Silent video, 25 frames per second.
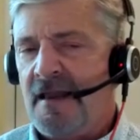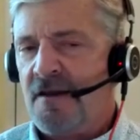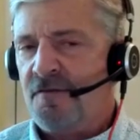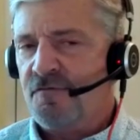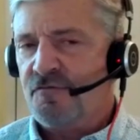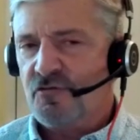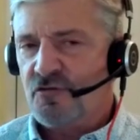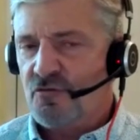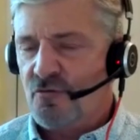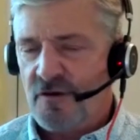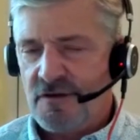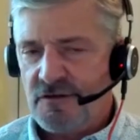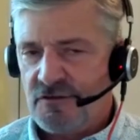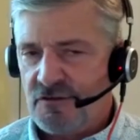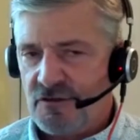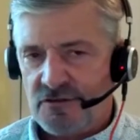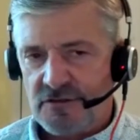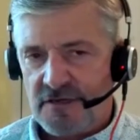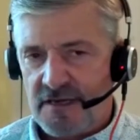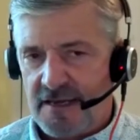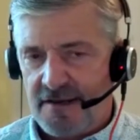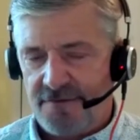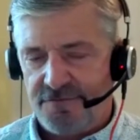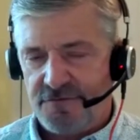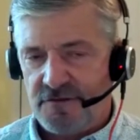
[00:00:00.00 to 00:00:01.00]
of choices
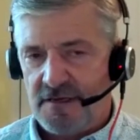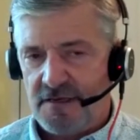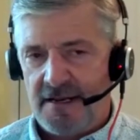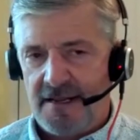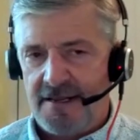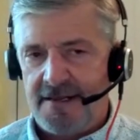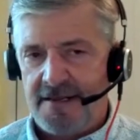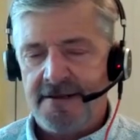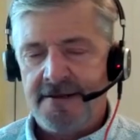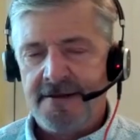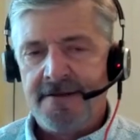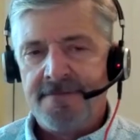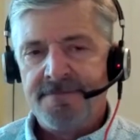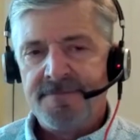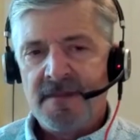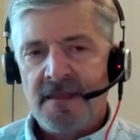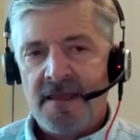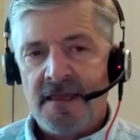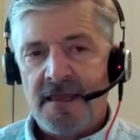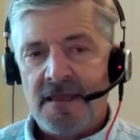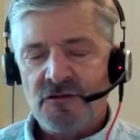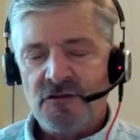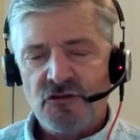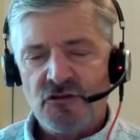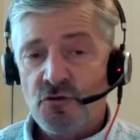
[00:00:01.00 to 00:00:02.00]
you have today.
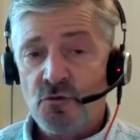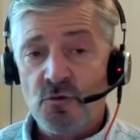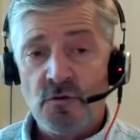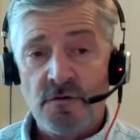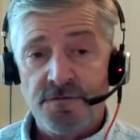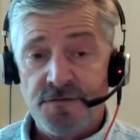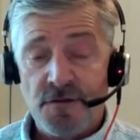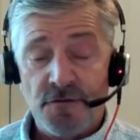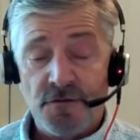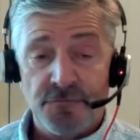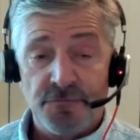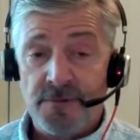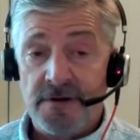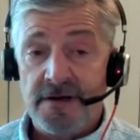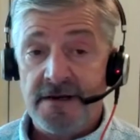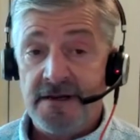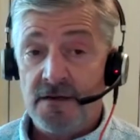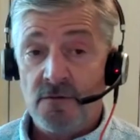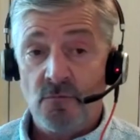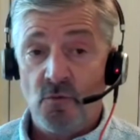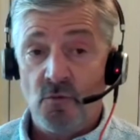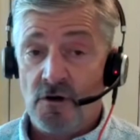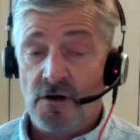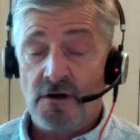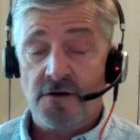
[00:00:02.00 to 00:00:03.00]
And 2 of the 3
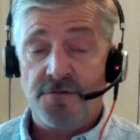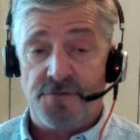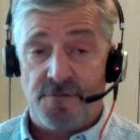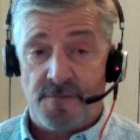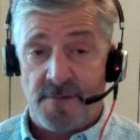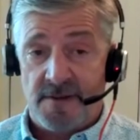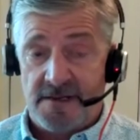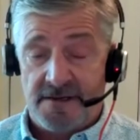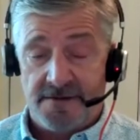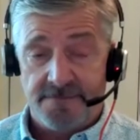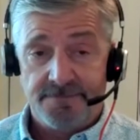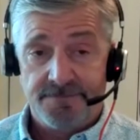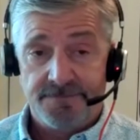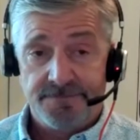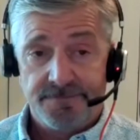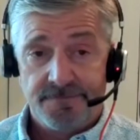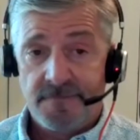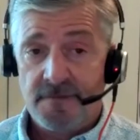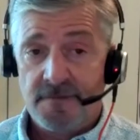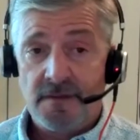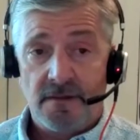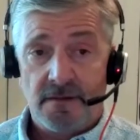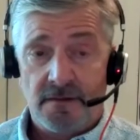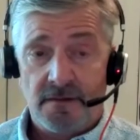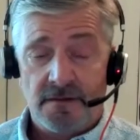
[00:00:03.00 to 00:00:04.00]
didn't work for me.
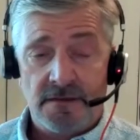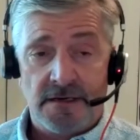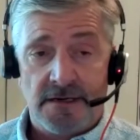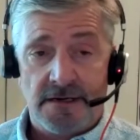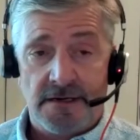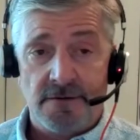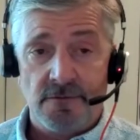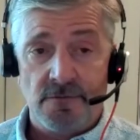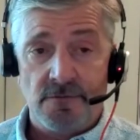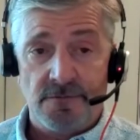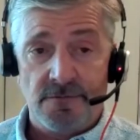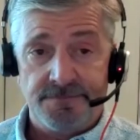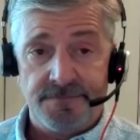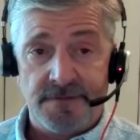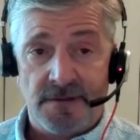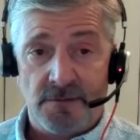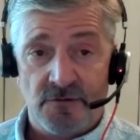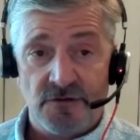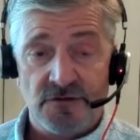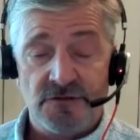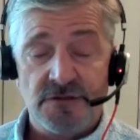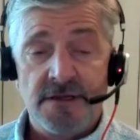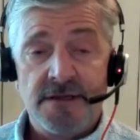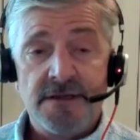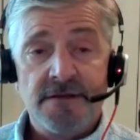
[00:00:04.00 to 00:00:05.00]
It
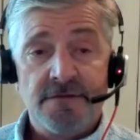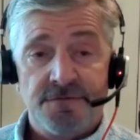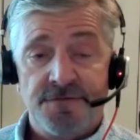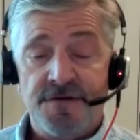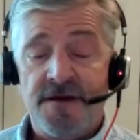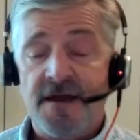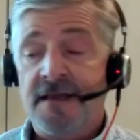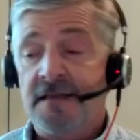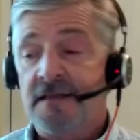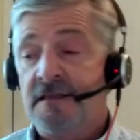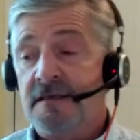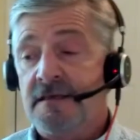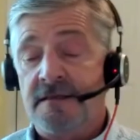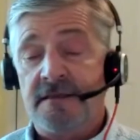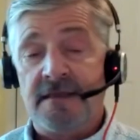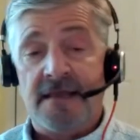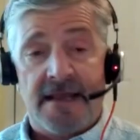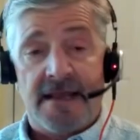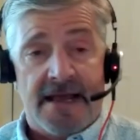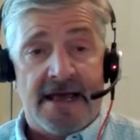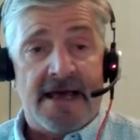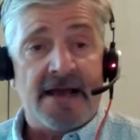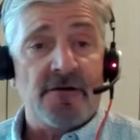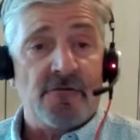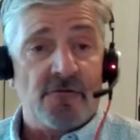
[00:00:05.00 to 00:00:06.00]
was finally the
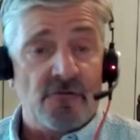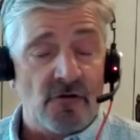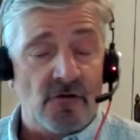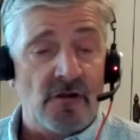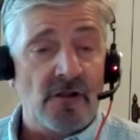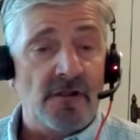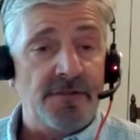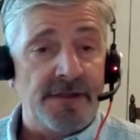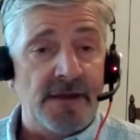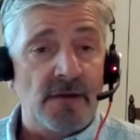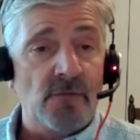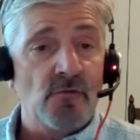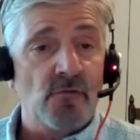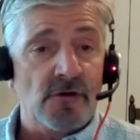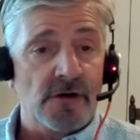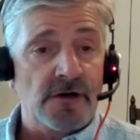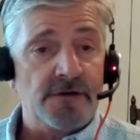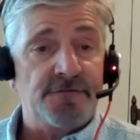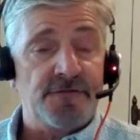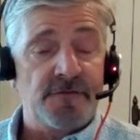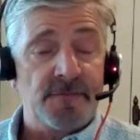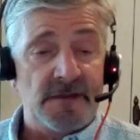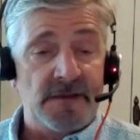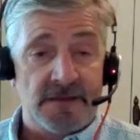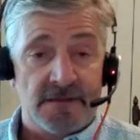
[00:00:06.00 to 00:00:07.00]
Adderall that
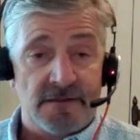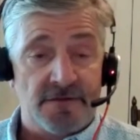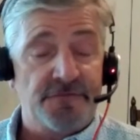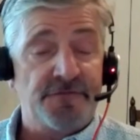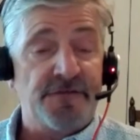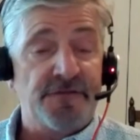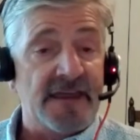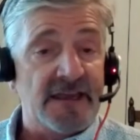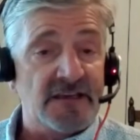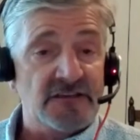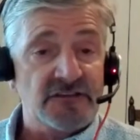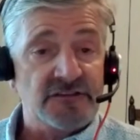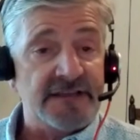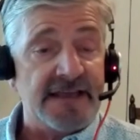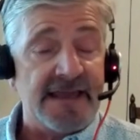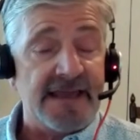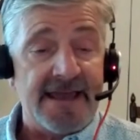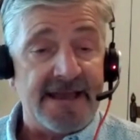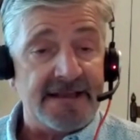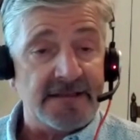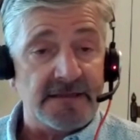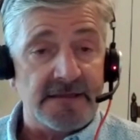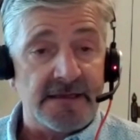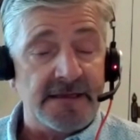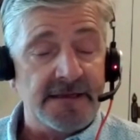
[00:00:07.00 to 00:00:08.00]
worked for me, and the fast
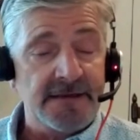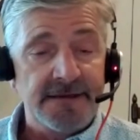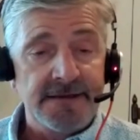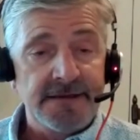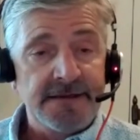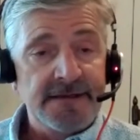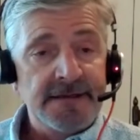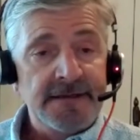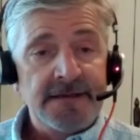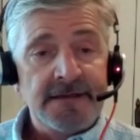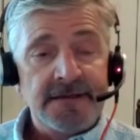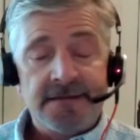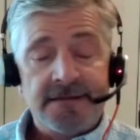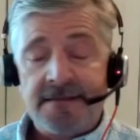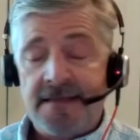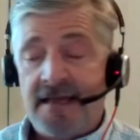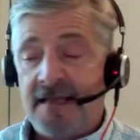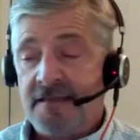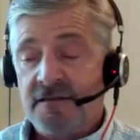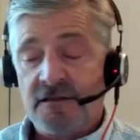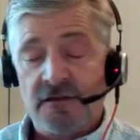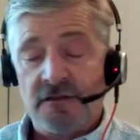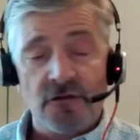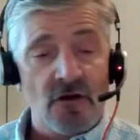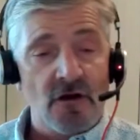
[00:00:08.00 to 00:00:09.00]
acting,
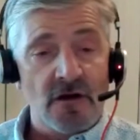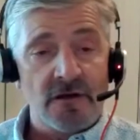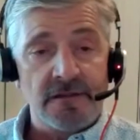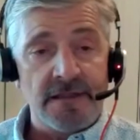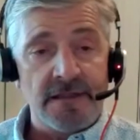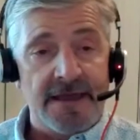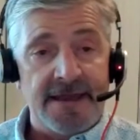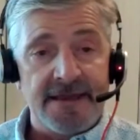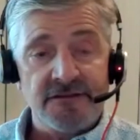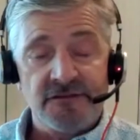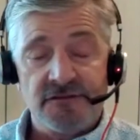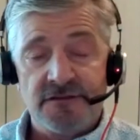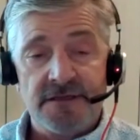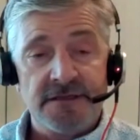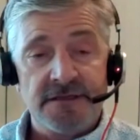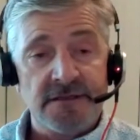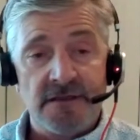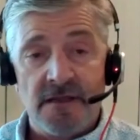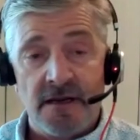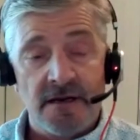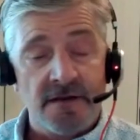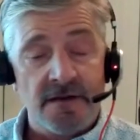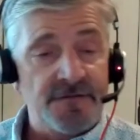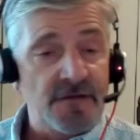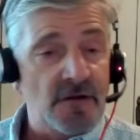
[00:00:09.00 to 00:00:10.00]
not the long lasting.
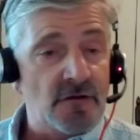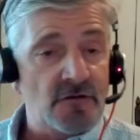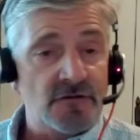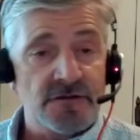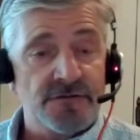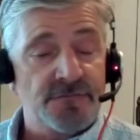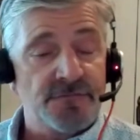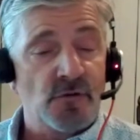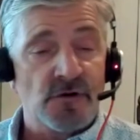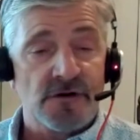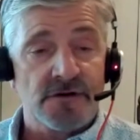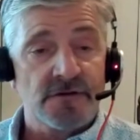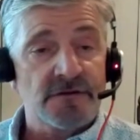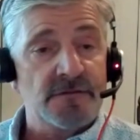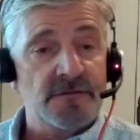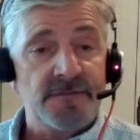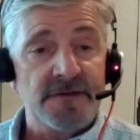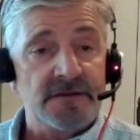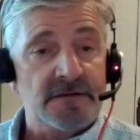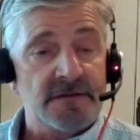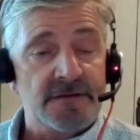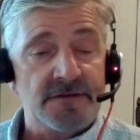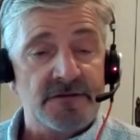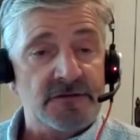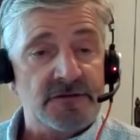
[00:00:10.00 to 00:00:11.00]
None of those have worked to
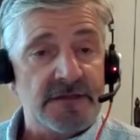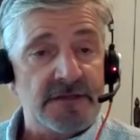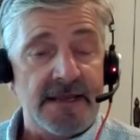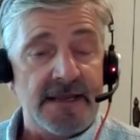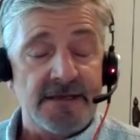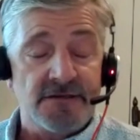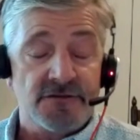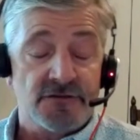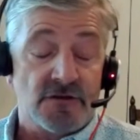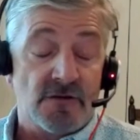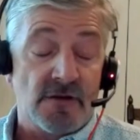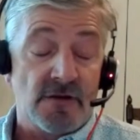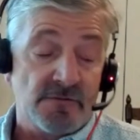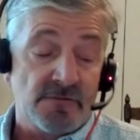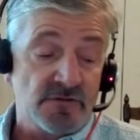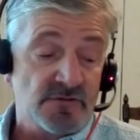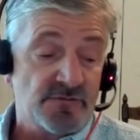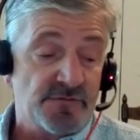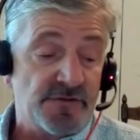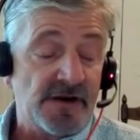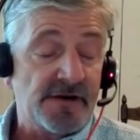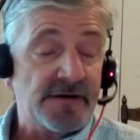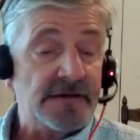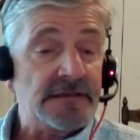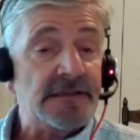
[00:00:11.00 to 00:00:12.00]
me to this day. So I was
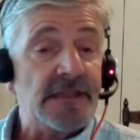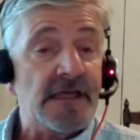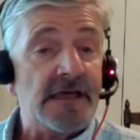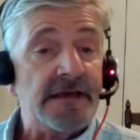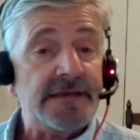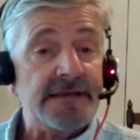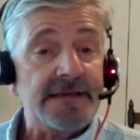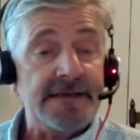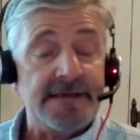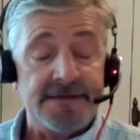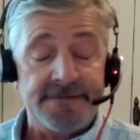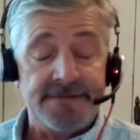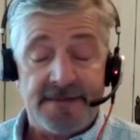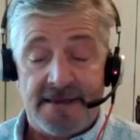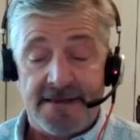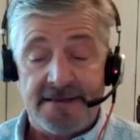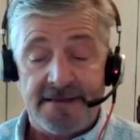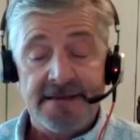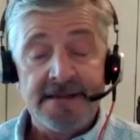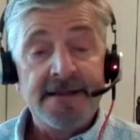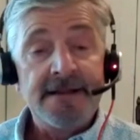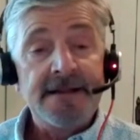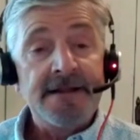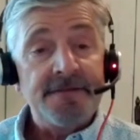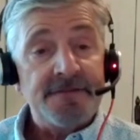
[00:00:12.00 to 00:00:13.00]
very lucky in
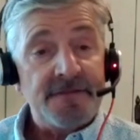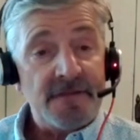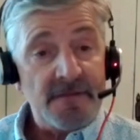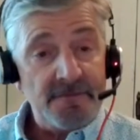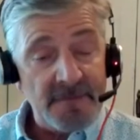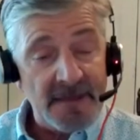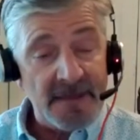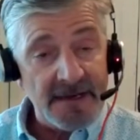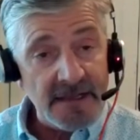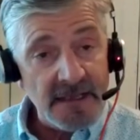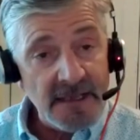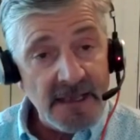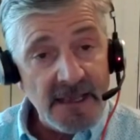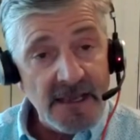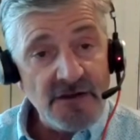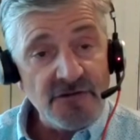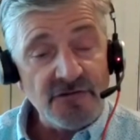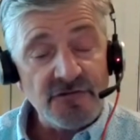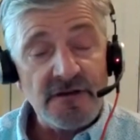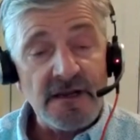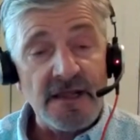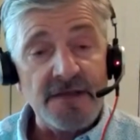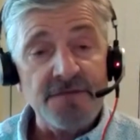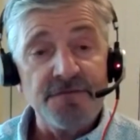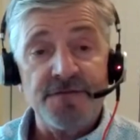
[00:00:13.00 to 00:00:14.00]
that the
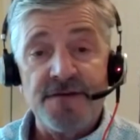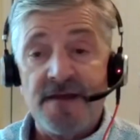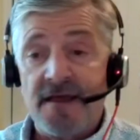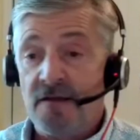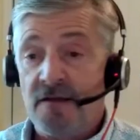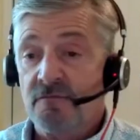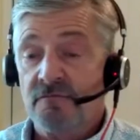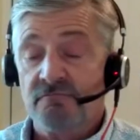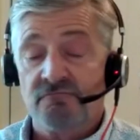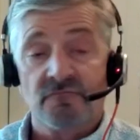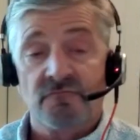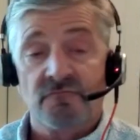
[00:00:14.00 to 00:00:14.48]
medication I found